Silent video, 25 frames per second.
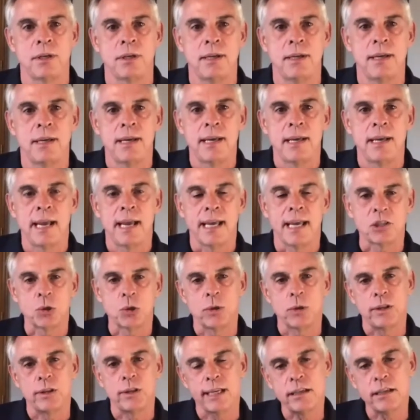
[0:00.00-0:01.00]
And so when the
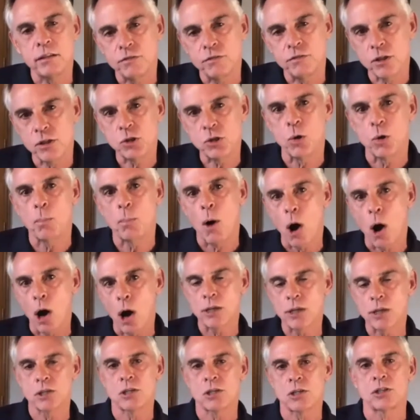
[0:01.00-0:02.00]
individual pauses
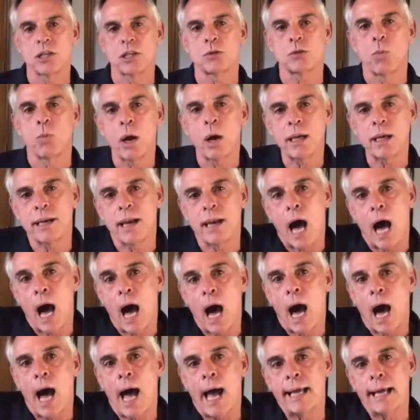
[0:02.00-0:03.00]
and says, what can
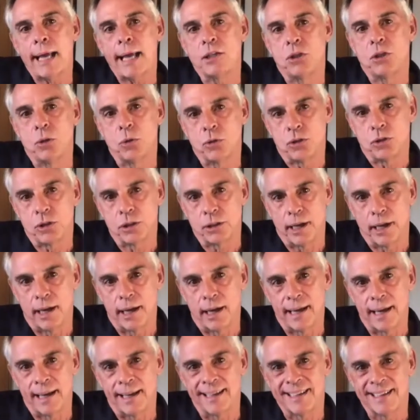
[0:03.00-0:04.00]
I do
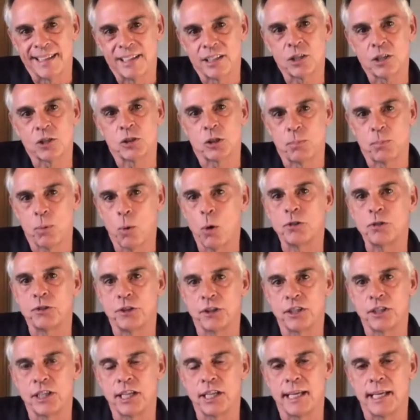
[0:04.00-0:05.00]
today to support the
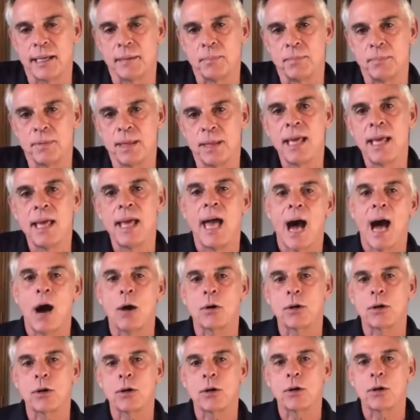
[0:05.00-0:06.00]
team? How
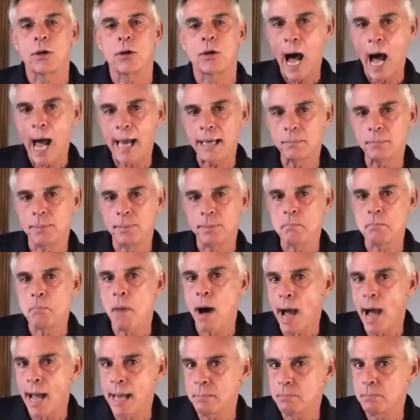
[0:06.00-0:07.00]
can I be
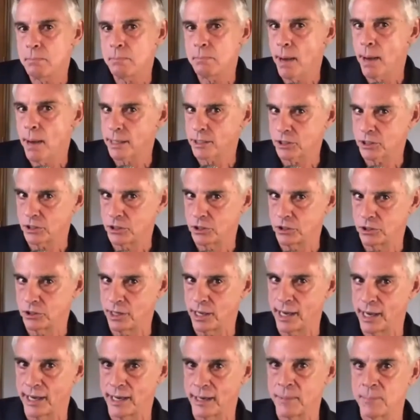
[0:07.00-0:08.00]
my best
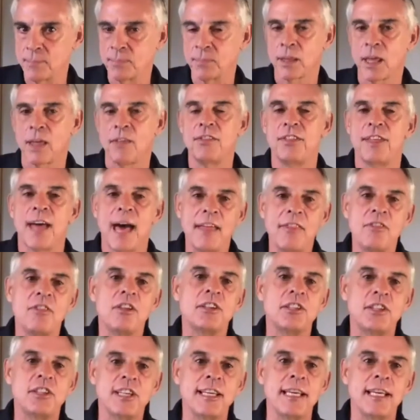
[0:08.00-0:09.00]
today? Then the
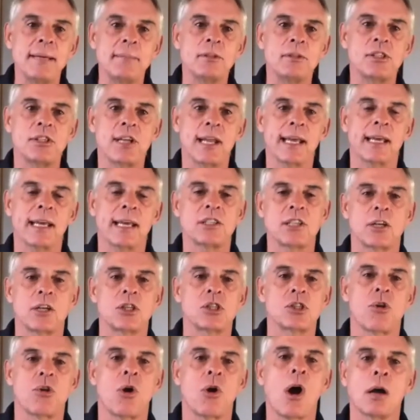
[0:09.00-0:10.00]
team stands on
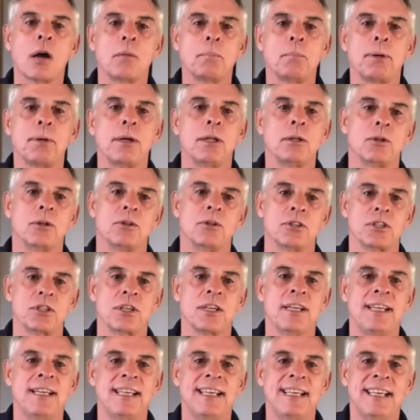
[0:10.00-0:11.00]
strong
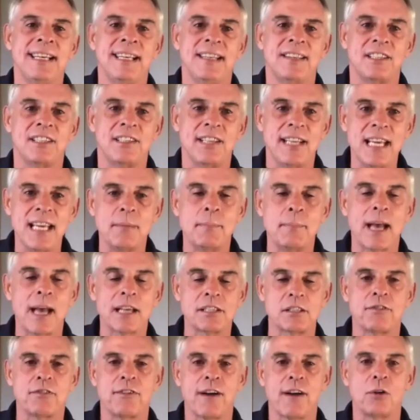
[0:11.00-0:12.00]
pillars. The team
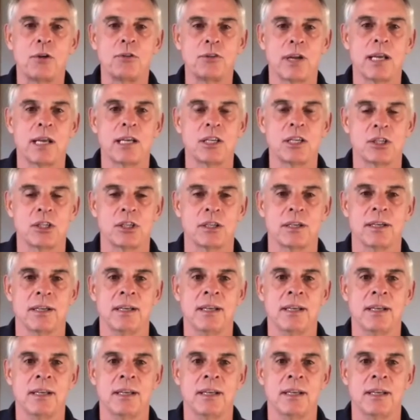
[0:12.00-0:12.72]
has a foundation.